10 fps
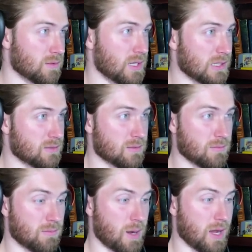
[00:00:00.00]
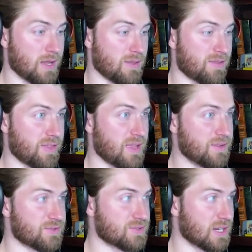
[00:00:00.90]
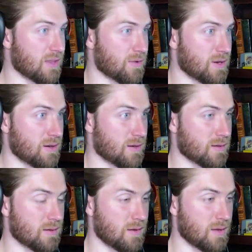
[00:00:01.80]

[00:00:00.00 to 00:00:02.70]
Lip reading: getting my things together here